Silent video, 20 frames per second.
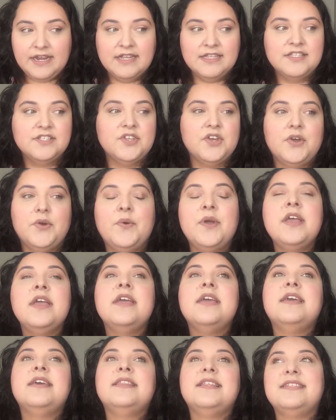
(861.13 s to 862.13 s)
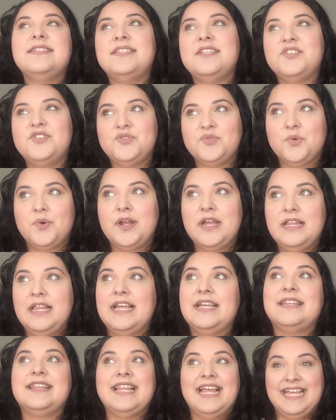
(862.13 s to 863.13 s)
And so this is a story
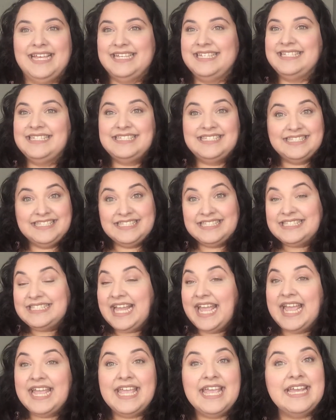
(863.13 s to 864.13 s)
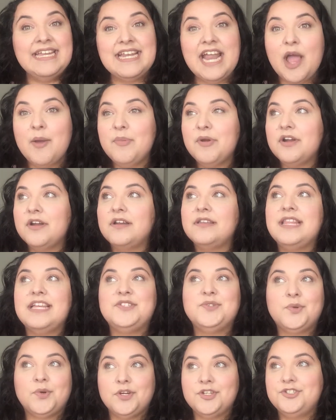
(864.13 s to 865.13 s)
like they kidnap her, they
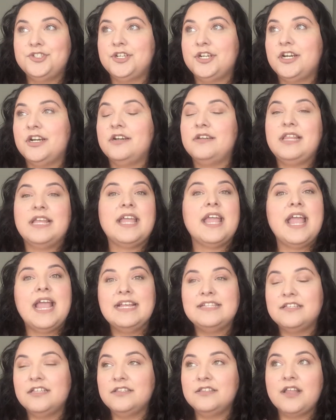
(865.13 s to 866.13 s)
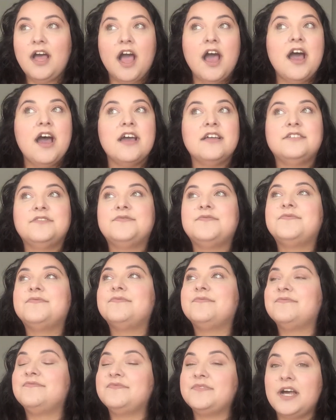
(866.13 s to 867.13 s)
torture her, like it's a lot of
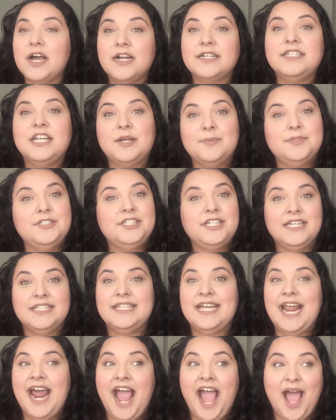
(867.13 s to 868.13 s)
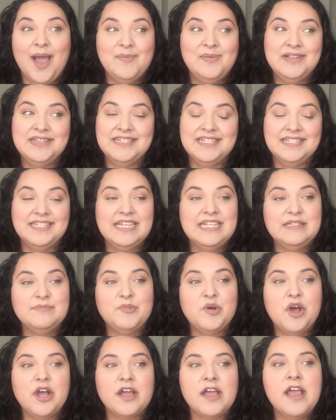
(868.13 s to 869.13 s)
fucked up shit that happens in this
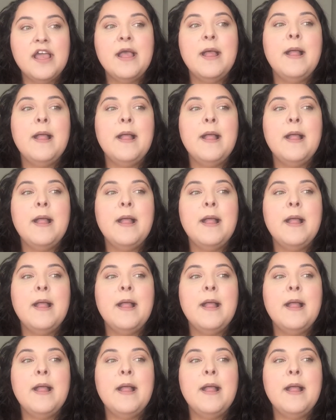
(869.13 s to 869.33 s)
book.